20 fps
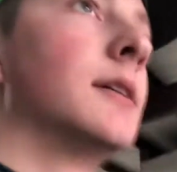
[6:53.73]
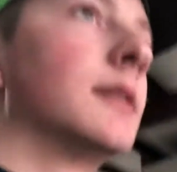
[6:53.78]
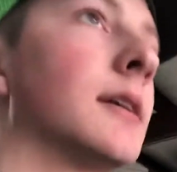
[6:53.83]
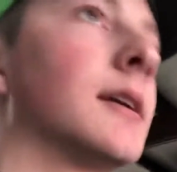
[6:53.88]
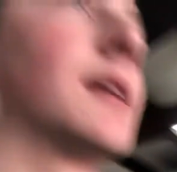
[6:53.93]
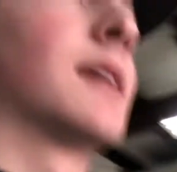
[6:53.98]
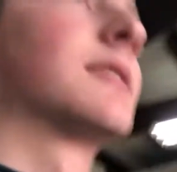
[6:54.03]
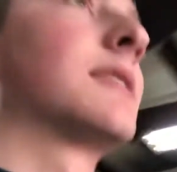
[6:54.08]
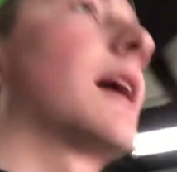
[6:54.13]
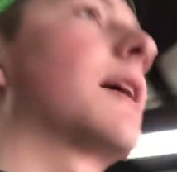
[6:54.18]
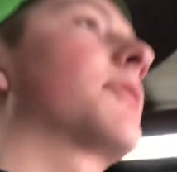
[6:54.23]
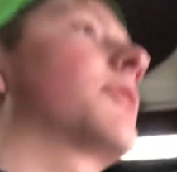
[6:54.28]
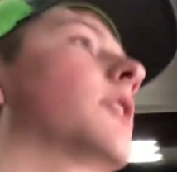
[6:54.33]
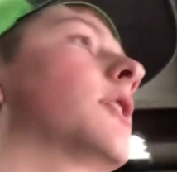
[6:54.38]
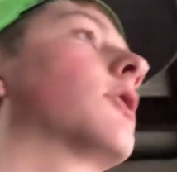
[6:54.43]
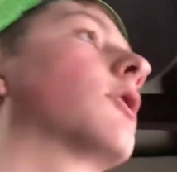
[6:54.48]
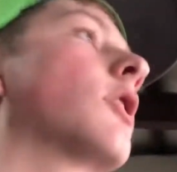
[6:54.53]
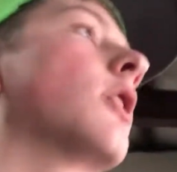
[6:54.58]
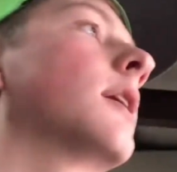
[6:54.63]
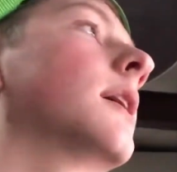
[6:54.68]
get that thing
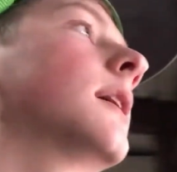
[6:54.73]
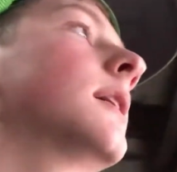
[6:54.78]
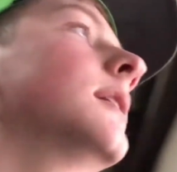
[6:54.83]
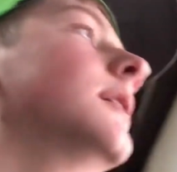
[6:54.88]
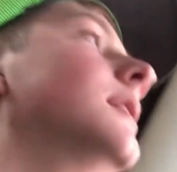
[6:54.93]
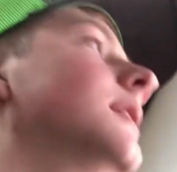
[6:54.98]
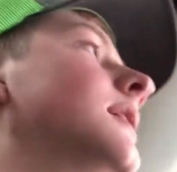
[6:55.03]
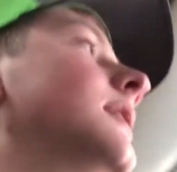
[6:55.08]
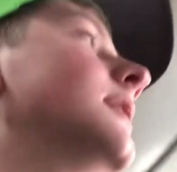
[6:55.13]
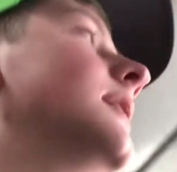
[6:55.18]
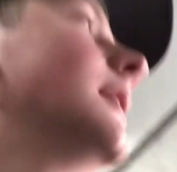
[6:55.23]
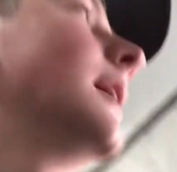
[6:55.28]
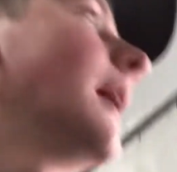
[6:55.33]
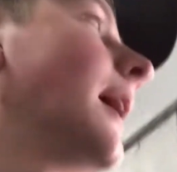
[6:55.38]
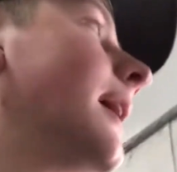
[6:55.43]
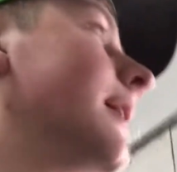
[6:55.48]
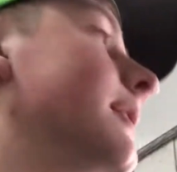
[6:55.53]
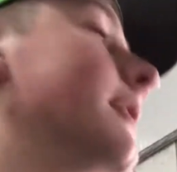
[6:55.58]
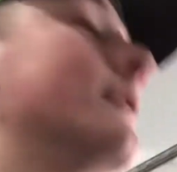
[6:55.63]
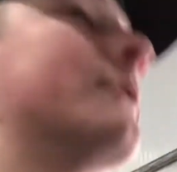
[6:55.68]
running.
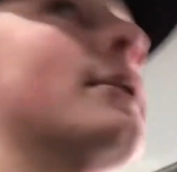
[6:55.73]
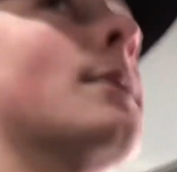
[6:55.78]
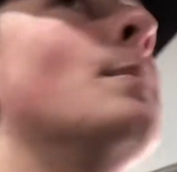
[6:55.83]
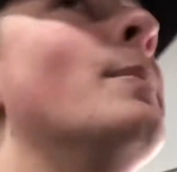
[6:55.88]
And then from